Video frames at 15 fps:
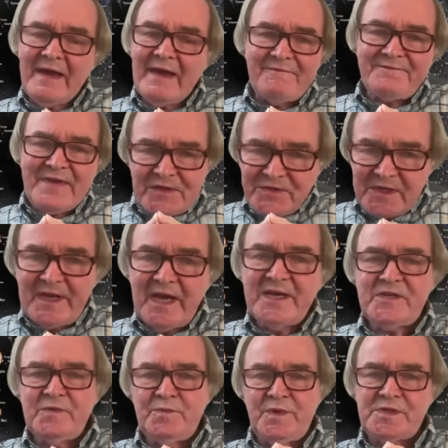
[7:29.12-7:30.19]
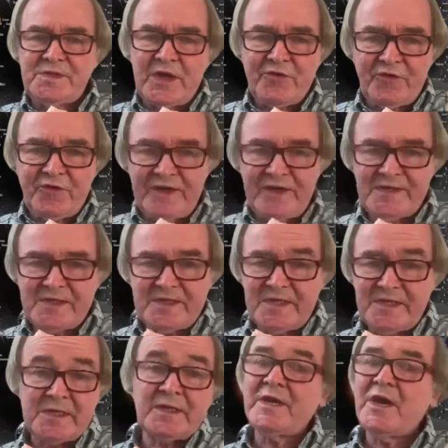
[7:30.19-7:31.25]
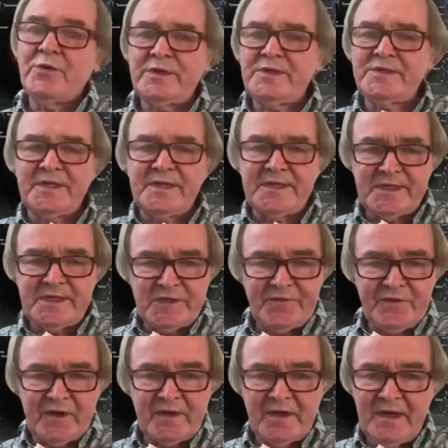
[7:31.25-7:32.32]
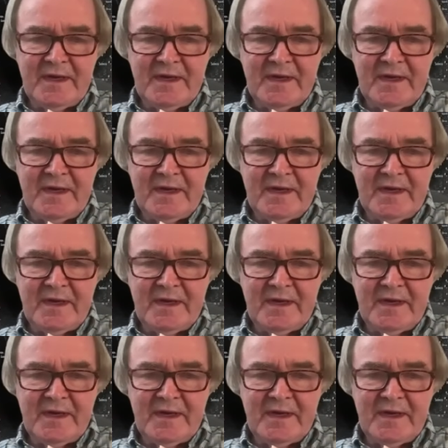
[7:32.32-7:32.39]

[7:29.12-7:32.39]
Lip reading: fascinated with synchronicities and coincidences for